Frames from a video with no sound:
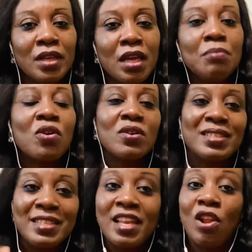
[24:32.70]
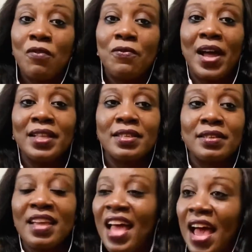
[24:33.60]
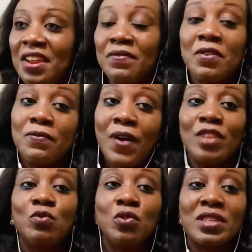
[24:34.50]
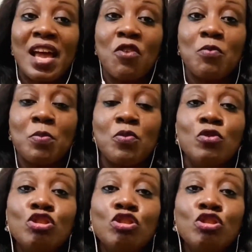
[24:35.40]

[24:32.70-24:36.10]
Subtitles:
Because they love fighting. And if they fight with those kind of people,